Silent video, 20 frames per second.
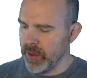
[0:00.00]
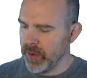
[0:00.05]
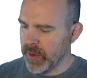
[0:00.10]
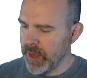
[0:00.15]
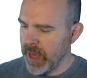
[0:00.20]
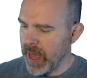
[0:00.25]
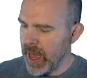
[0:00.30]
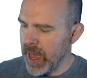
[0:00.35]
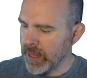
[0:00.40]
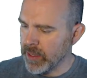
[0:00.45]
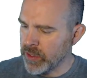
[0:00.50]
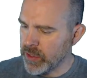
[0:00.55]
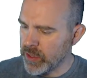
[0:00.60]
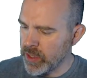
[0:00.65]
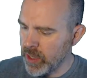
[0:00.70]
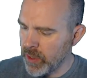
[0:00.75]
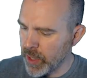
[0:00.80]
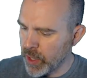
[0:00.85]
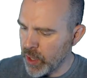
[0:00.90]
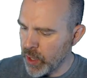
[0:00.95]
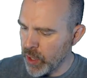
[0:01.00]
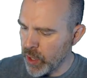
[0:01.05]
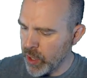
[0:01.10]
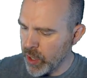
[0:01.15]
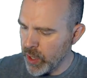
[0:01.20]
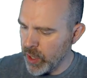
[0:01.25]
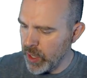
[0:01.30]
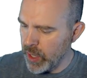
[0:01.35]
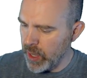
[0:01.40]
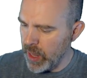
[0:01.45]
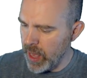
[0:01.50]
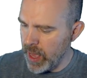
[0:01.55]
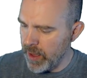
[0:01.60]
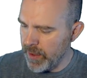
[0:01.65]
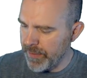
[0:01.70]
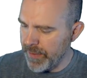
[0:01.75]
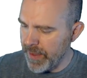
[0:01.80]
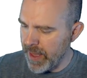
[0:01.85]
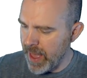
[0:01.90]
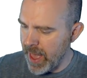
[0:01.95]
Okay, so the curl
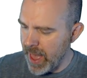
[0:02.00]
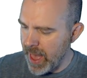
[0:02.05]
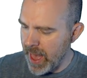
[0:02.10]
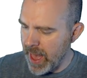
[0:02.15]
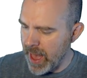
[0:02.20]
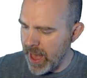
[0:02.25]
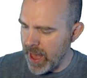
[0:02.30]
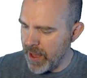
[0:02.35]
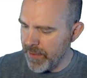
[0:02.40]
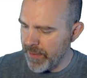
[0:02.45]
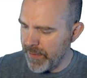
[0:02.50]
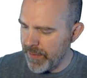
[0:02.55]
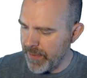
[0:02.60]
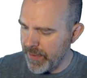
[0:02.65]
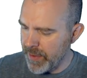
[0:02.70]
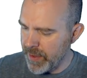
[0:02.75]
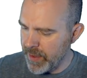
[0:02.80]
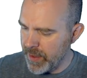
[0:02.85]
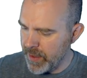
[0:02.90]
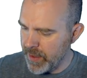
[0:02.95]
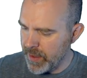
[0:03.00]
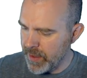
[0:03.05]
of f